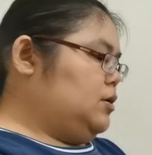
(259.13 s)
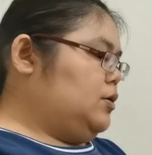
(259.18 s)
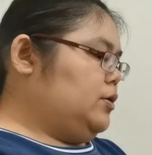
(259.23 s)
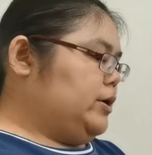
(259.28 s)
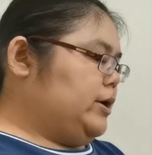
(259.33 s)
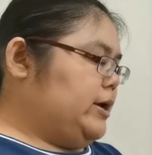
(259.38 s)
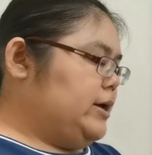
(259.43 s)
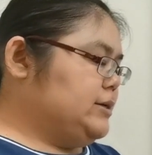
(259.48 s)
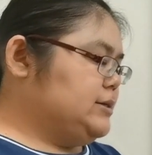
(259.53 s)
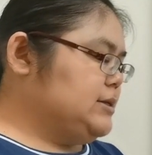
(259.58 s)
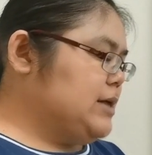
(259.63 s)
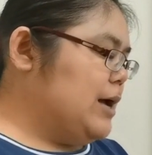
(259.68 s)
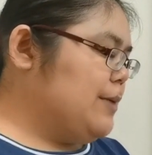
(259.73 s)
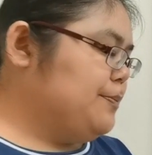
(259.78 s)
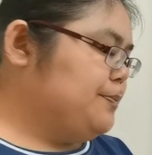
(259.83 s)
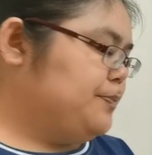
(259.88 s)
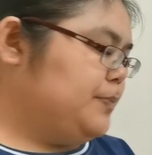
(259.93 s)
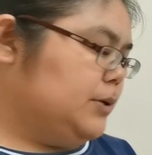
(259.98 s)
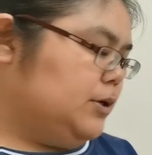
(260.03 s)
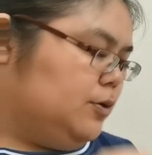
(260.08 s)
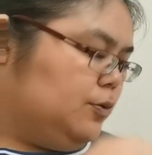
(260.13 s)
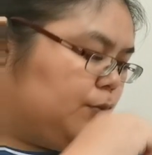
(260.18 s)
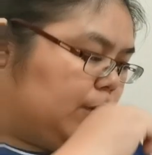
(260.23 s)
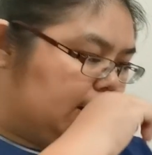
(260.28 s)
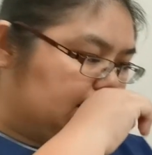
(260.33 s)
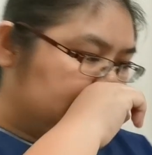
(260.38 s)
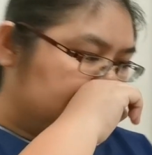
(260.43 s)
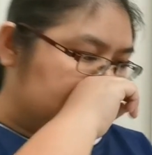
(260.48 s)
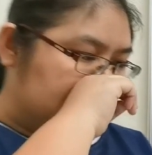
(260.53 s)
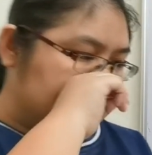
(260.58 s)
Okay, example
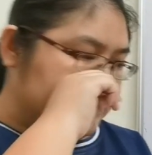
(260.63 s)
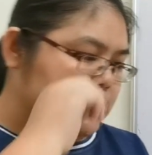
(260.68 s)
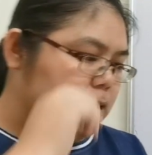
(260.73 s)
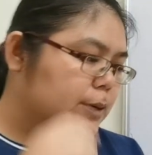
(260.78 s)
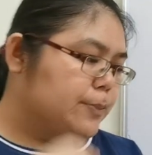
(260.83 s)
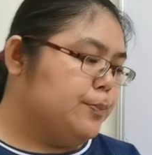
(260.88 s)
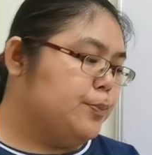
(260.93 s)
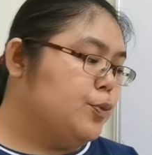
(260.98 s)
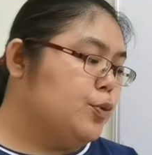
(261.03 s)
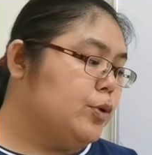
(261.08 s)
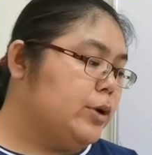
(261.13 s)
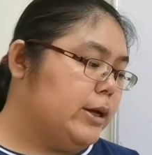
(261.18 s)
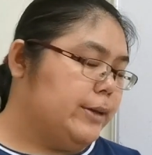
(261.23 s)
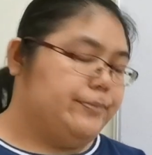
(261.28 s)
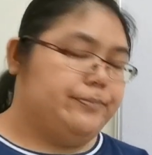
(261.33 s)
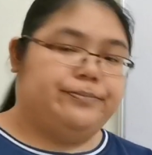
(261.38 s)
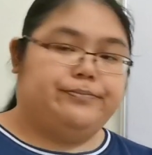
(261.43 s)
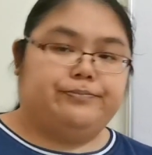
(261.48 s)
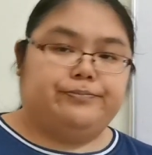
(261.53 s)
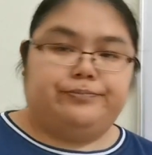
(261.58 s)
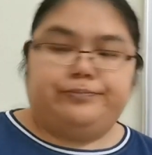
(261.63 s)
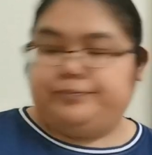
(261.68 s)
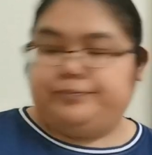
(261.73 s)
1, there's a bullet.